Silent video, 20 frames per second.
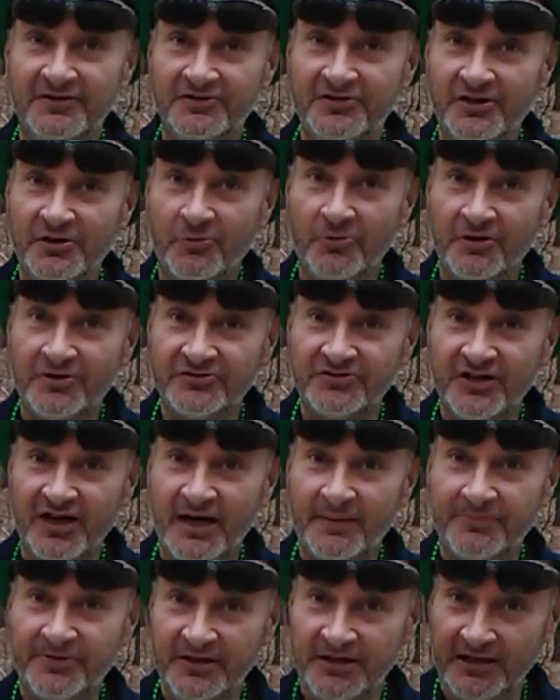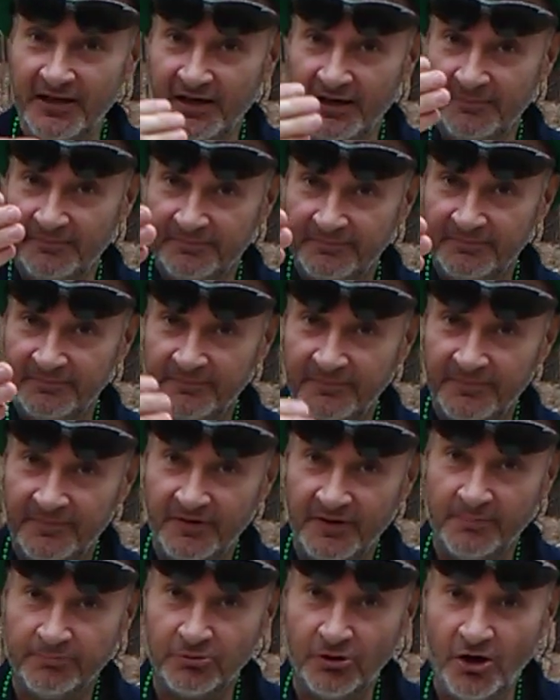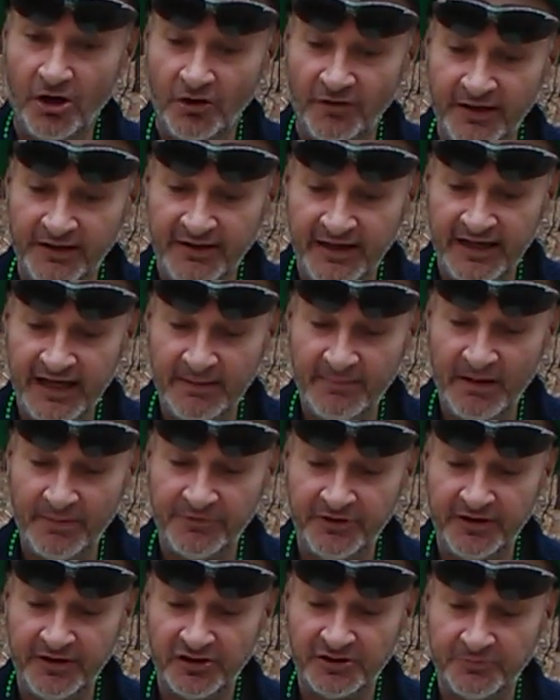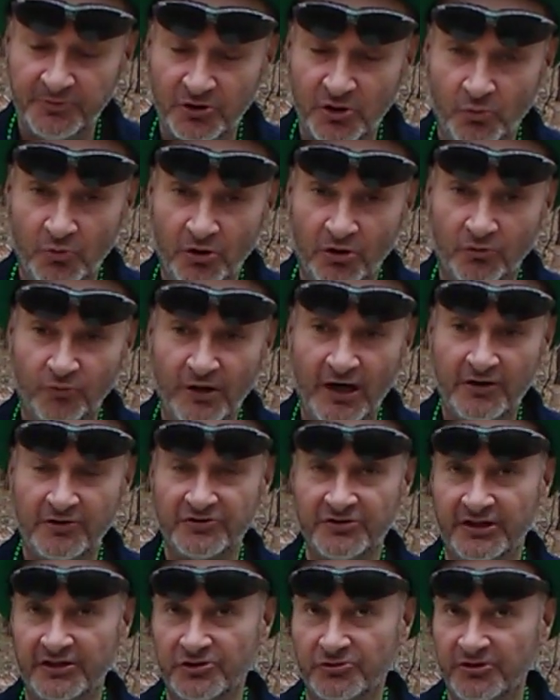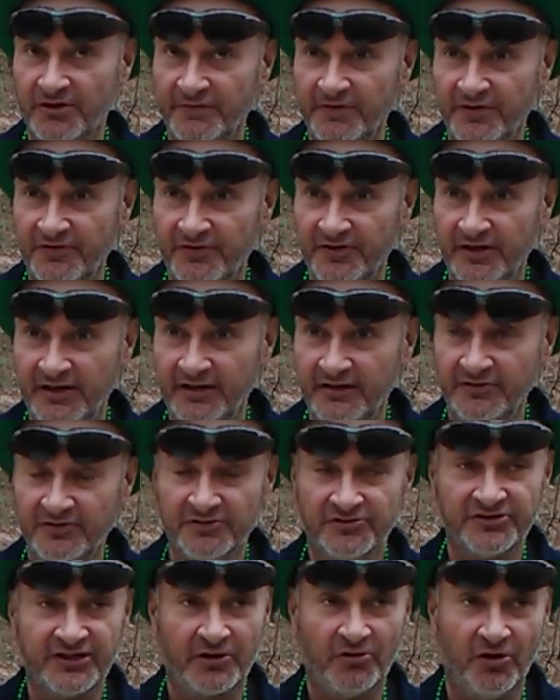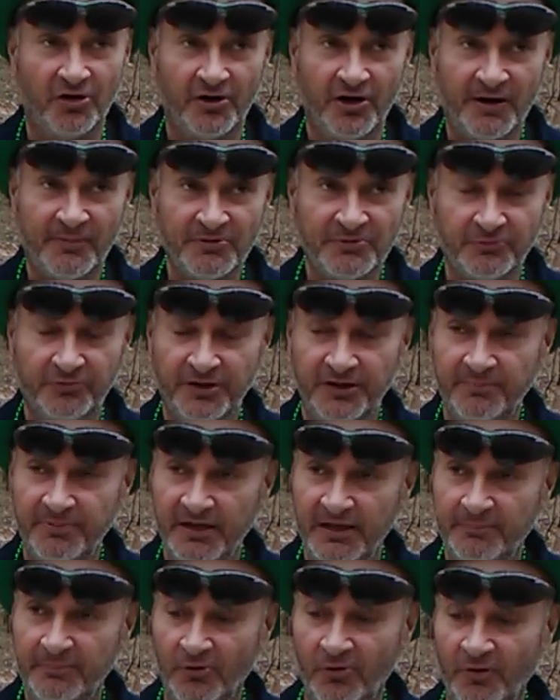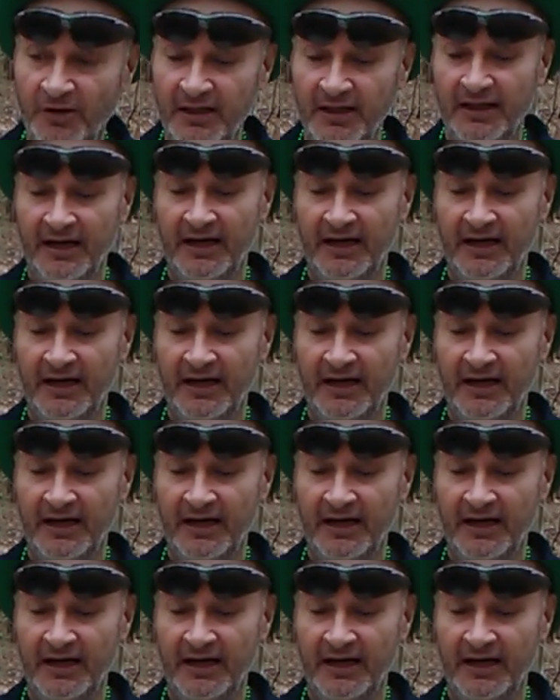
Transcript: in order to stop the brawling, they came out with the Guinness Book of World Records, like a trivia thing to settle arguments between people,